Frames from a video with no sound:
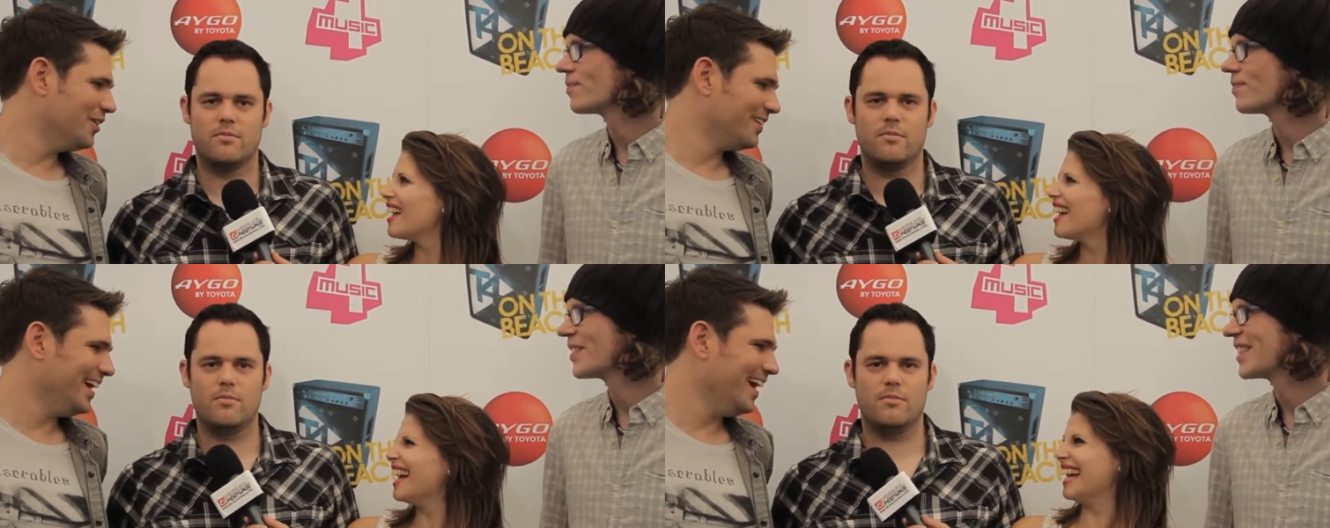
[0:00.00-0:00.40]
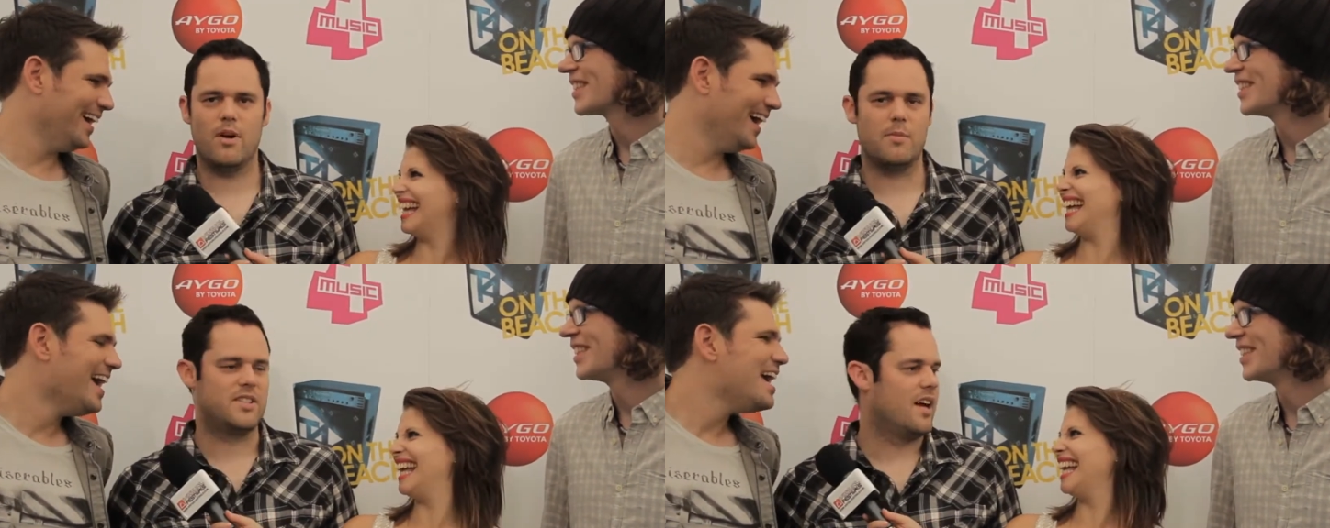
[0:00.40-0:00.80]
Speaker 1: Yeah,
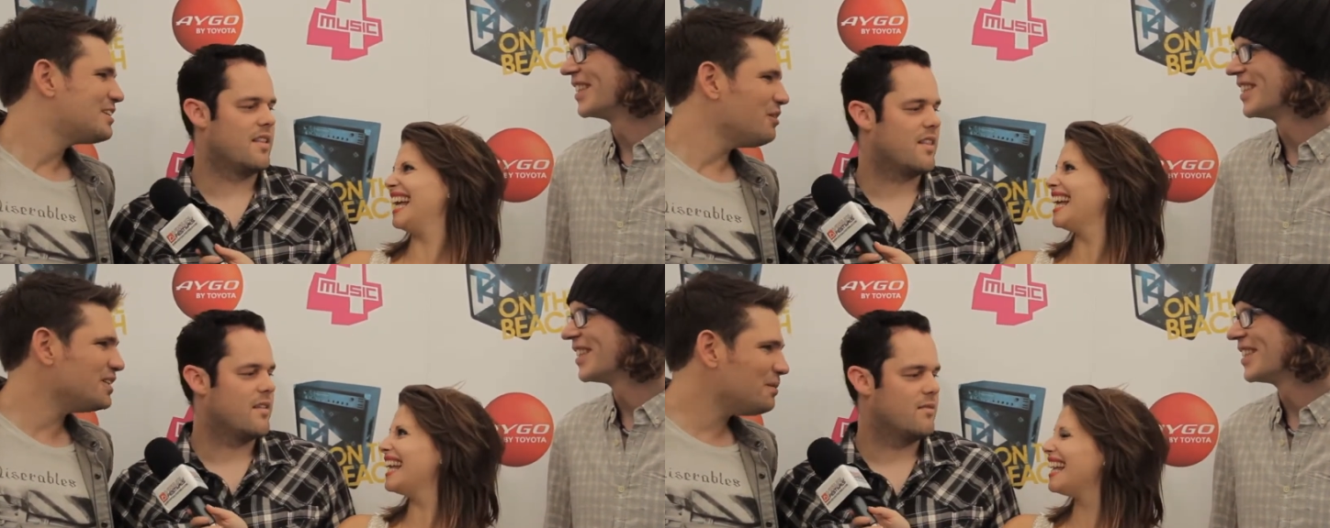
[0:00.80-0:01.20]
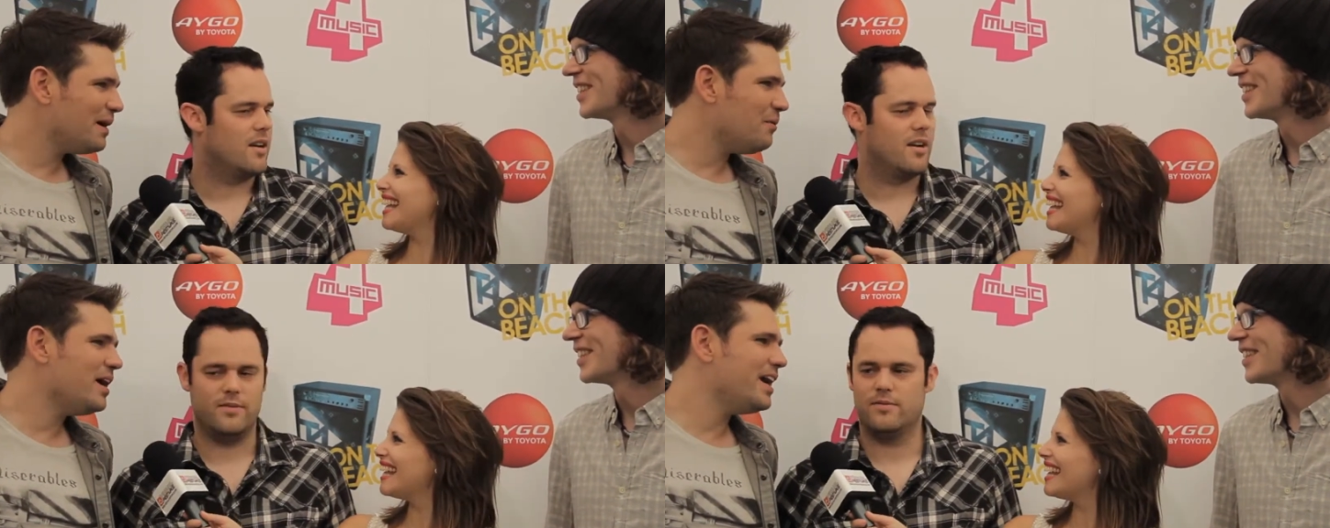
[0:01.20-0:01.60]
yeah. It's always a bit
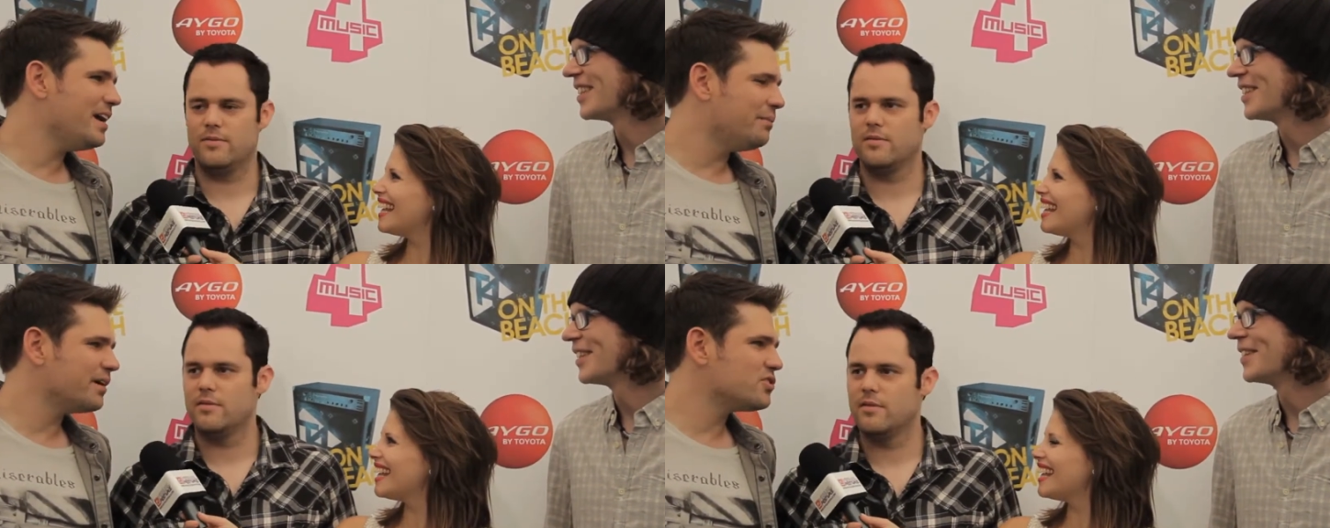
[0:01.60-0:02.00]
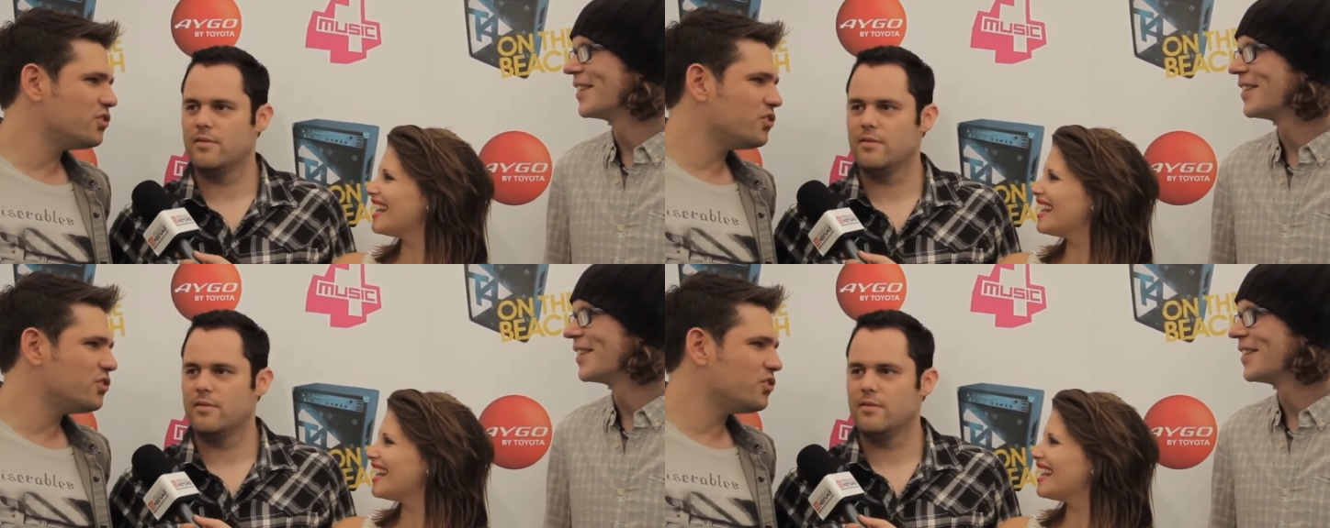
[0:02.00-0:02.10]
weird because you